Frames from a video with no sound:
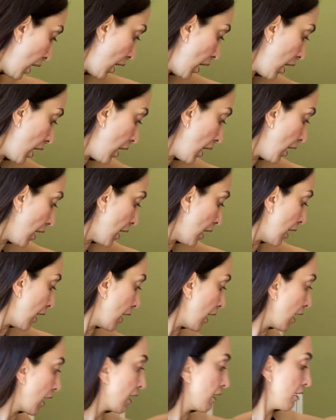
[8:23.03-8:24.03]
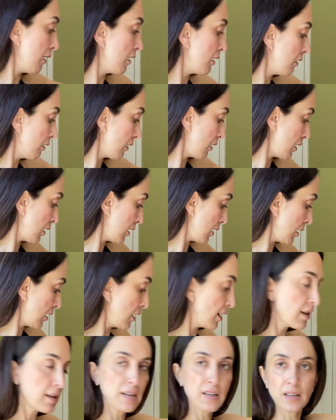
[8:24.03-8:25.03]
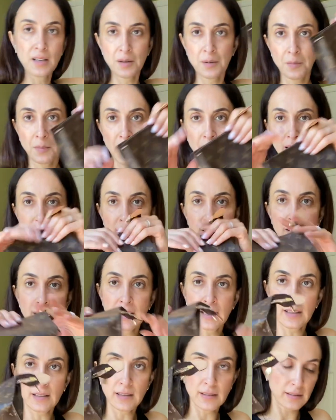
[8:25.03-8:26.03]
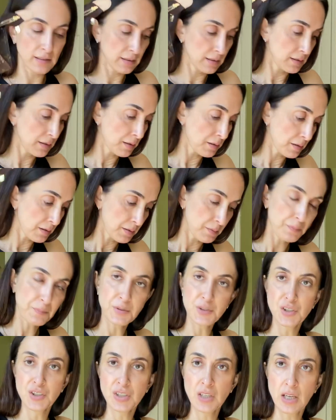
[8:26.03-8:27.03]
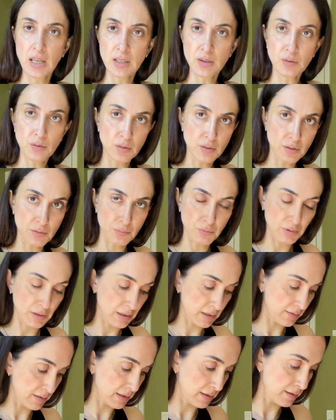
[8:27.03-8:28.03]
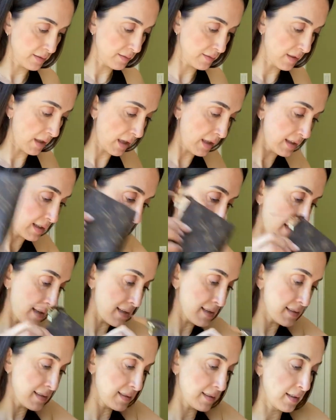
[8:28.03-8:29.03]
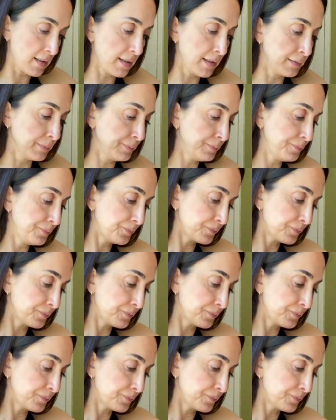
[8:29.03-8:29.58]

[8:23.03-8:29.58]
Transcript: uh, my little pochette or whatever that is. Um,